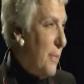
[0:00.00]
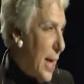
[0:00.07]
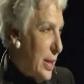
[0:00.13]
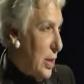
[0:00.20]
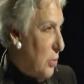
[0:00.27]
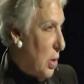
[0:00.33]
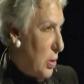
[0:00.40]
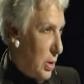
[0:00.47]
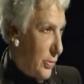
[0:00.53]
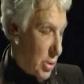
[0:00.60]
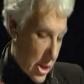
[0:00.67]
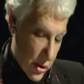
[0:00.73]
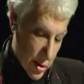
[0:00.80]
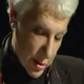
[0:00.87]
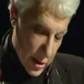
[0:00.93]
They would assume the
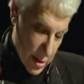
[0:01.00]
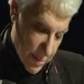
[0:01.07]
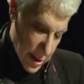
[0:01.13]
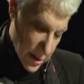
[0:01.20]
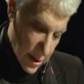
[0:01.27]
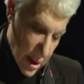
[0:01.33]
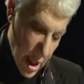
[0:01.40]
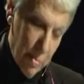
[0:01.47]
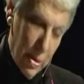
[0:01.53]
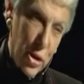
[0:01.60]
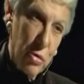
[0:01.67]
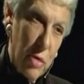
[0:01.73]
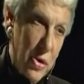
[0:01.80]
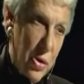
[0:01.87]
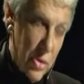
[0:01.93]
commanding role of traditional
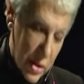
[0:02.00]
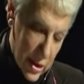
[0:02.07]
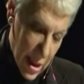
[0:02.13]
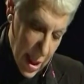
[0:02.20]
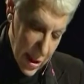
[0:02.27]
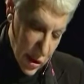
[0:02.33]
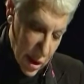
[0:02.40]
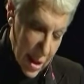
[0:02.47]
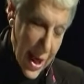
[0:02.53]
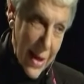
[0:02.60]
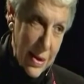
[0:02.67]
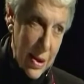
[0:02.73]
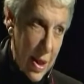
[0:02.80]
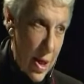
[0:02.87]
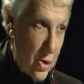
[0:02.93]
disciplines, but structures
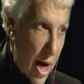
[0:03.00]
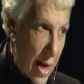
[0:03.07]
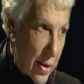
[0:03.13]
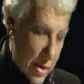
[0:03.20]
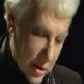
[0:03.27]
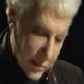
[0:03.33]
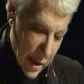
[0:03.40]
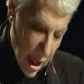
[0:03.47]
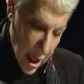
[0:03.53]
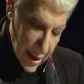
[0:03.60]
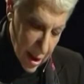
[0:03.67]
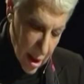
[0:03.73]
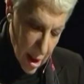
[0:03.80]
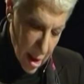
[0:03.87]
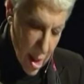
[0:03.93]
designed to connect
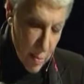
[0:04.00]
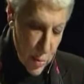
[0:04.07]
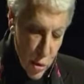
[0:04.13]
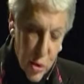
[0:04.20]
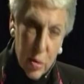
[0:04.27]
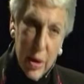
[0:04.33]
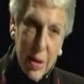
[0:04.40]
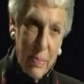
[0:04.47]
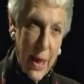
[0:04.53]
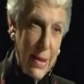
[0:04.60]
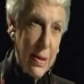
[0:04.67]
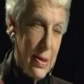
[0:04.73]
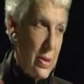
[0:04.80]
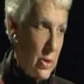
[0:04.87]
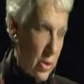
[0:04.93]
rather than divide,
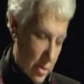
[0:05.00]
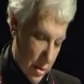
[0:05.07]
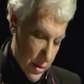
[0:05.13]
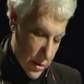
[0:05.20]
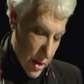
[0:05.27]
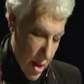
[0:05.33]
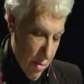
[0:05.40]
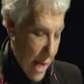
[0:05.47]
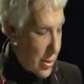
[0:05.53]
mutually dependent